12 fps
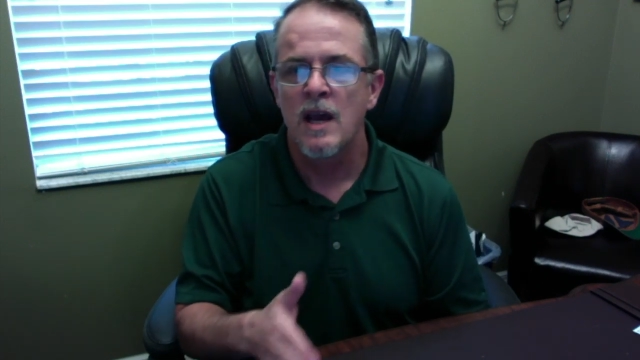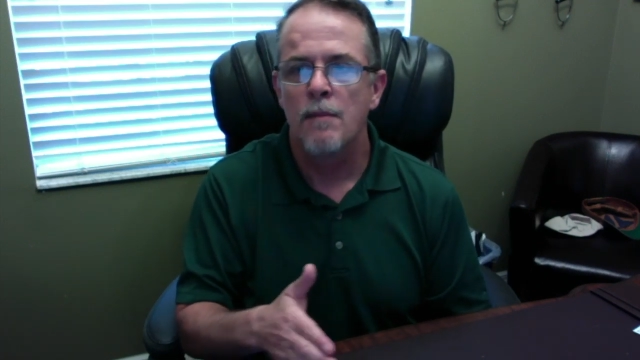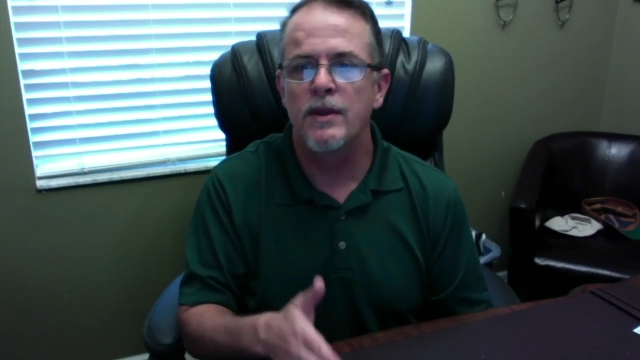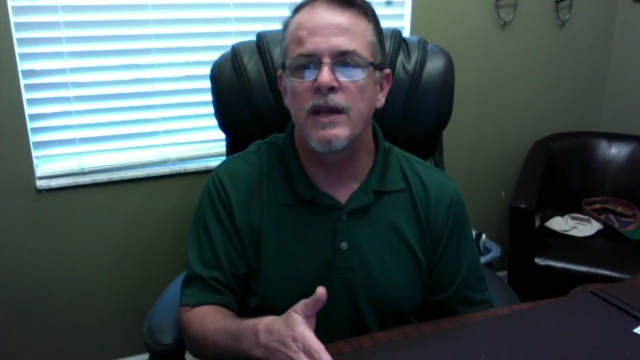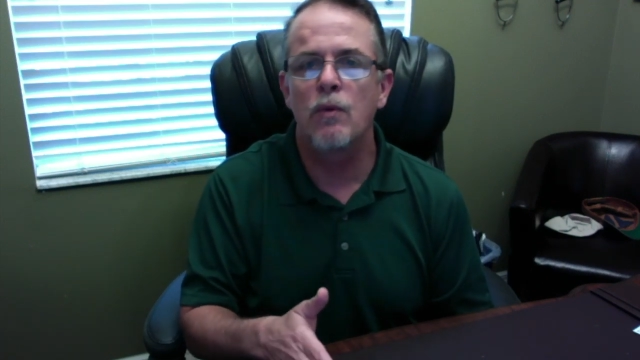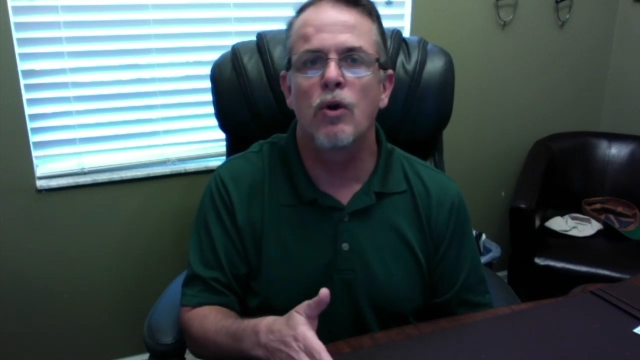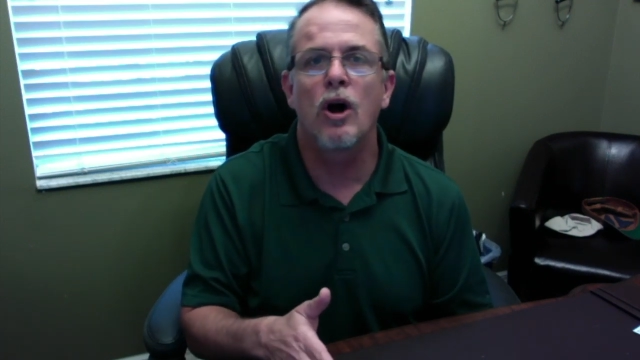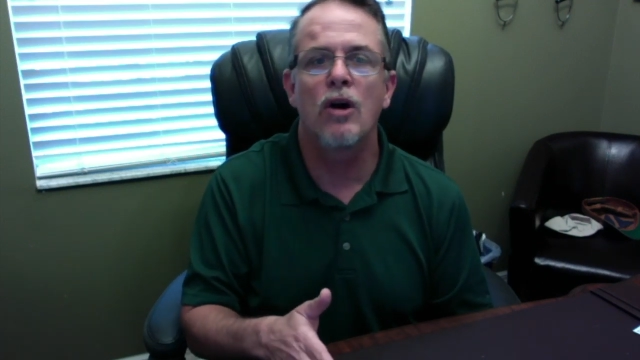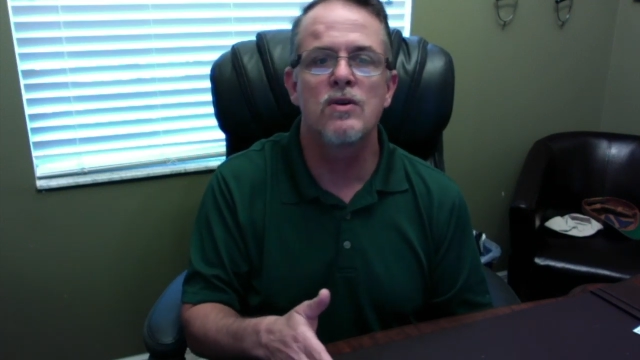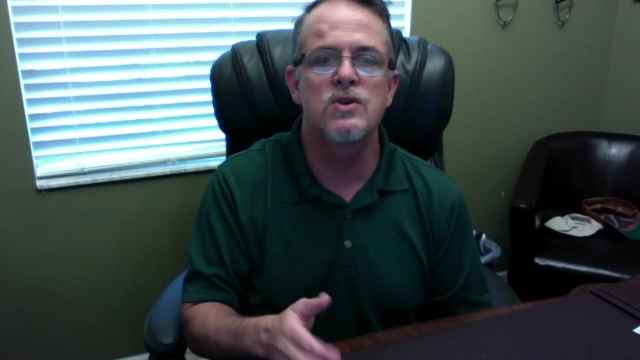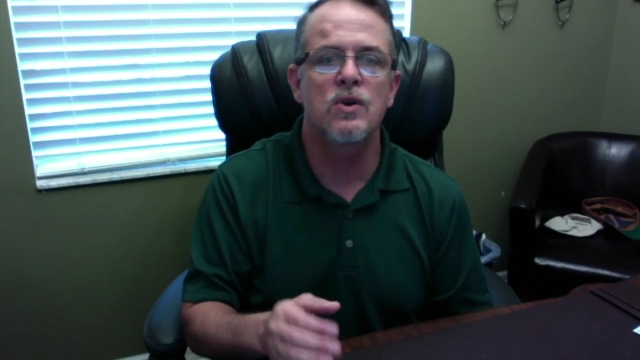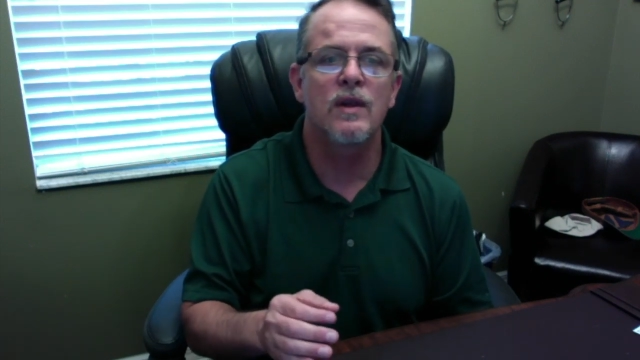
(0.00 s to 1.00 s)
but they were
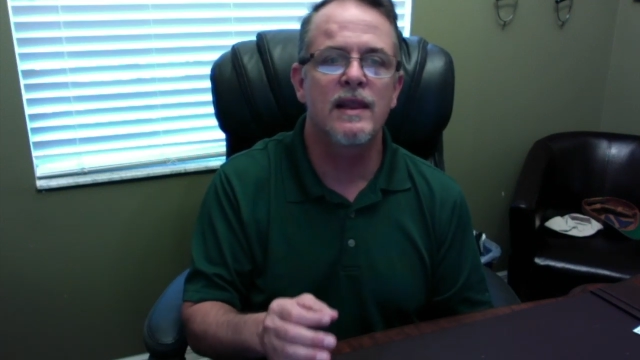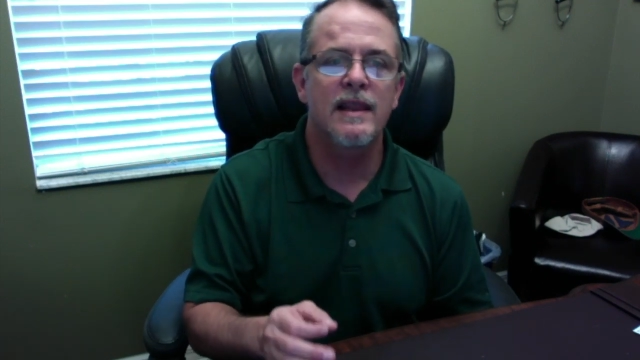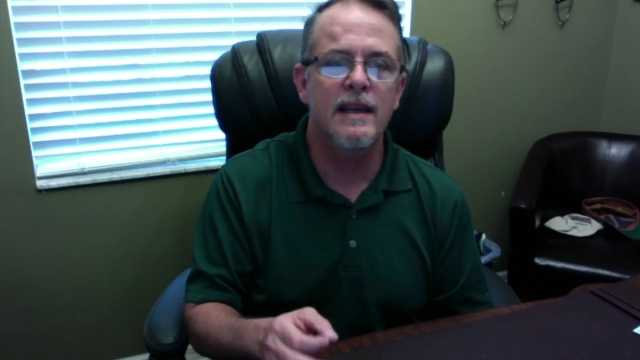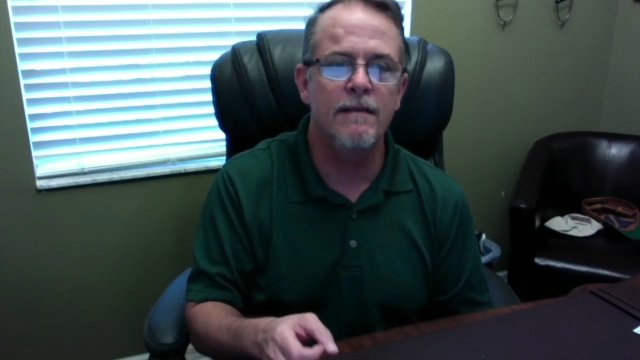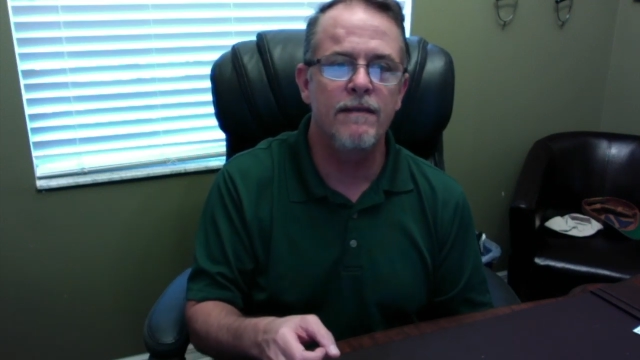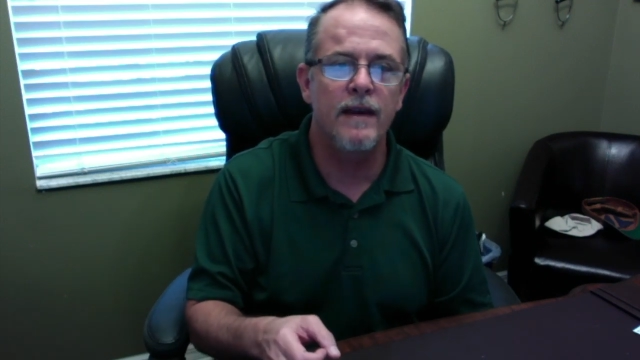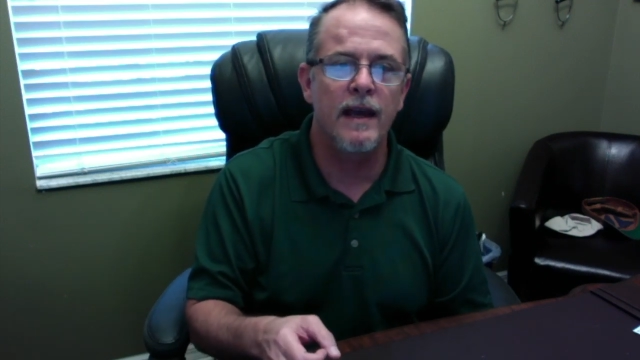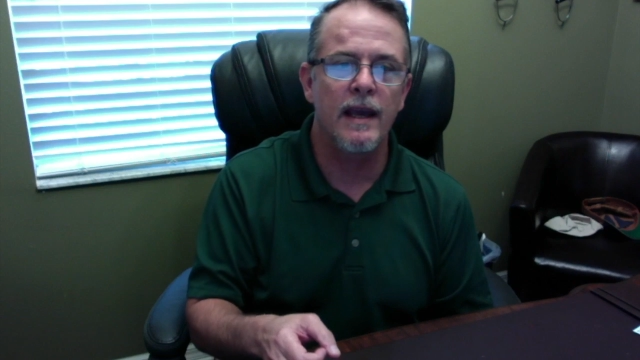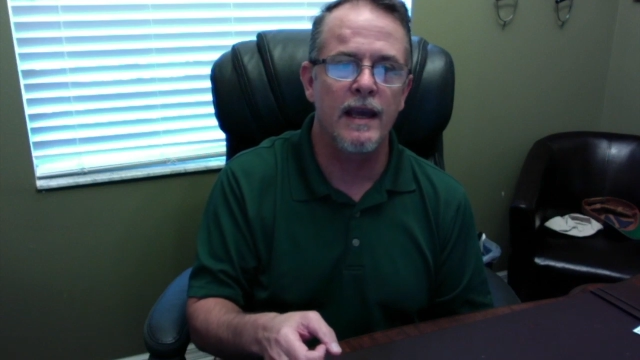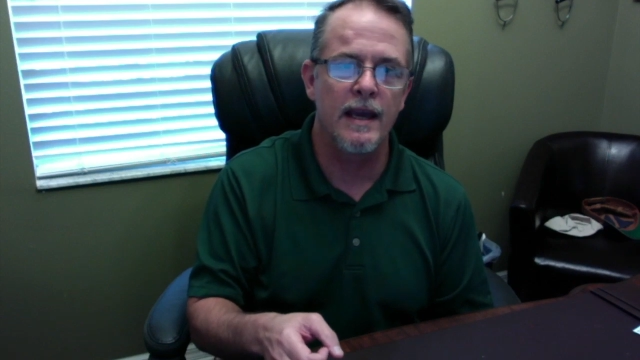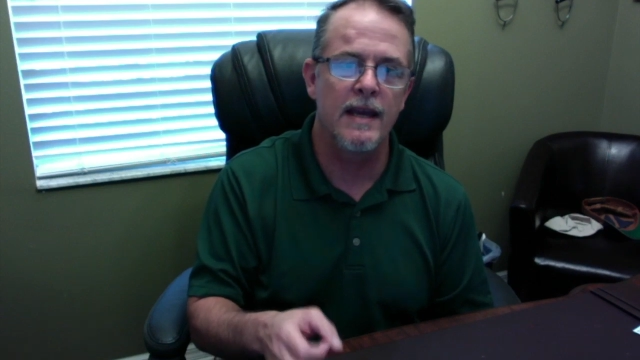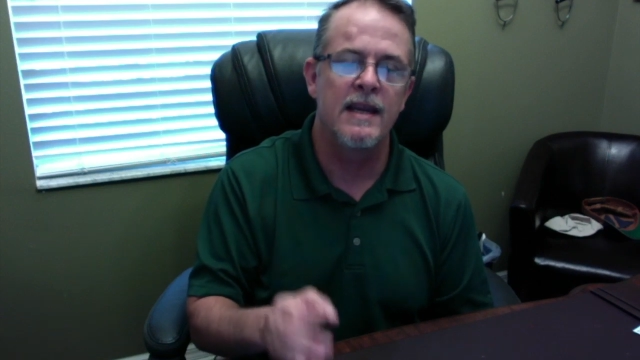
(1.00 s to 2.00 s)
also living
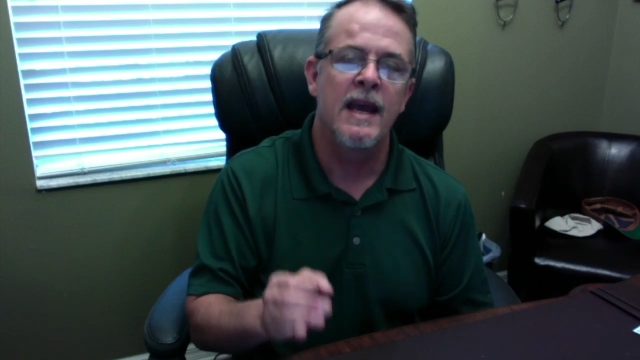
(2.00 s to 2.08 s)
it,